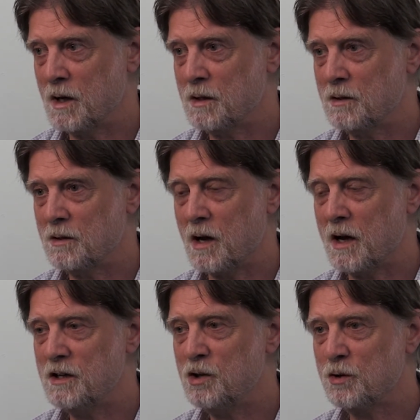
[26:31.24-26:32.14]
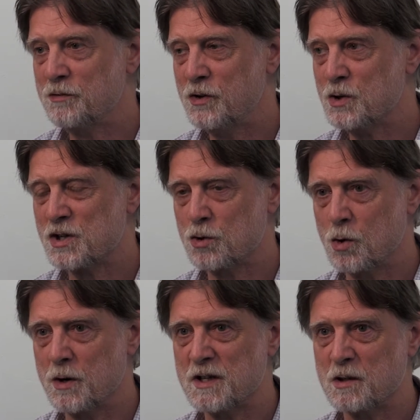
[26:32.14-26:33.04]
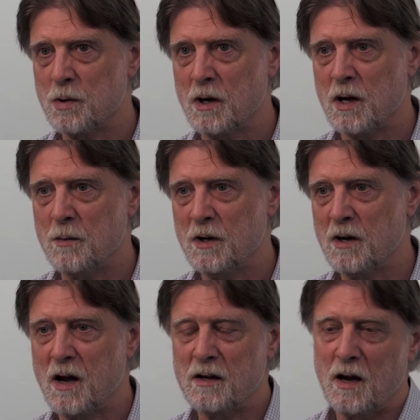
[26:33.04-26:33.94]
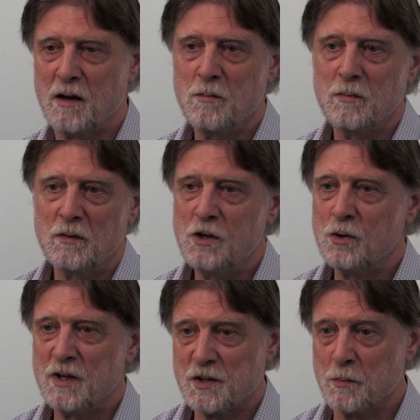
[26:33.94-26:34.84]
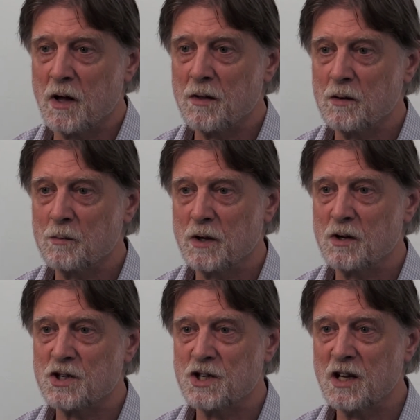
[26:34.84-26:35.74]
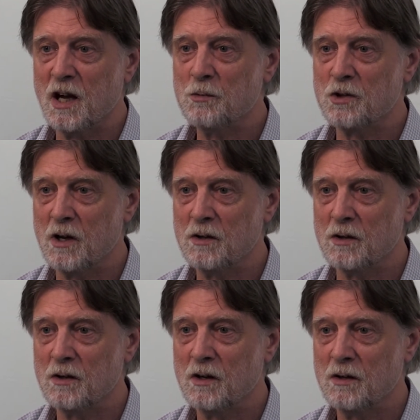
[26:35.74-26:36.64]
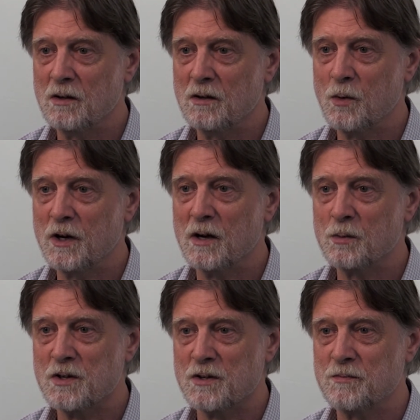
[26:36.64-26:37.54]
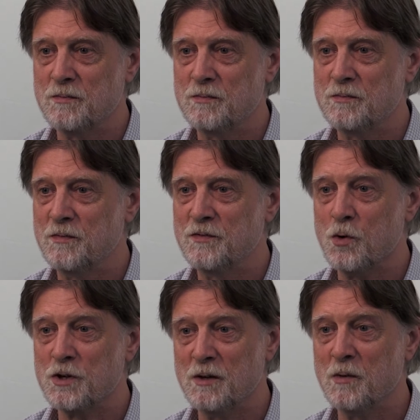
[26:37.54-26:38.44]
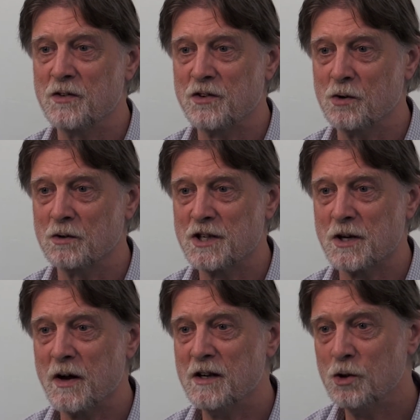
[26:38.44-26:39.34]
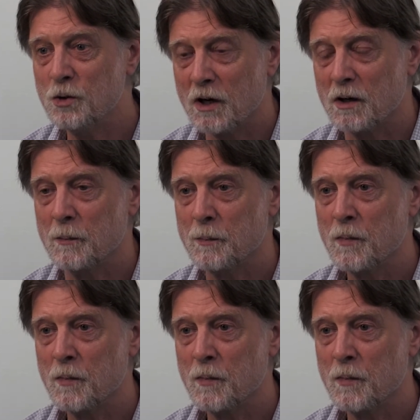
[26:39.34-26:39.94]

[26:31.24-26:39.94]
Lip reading: And I knew a few stories about, I knew his mother because she came to London when I was 14 months old, so I knew her.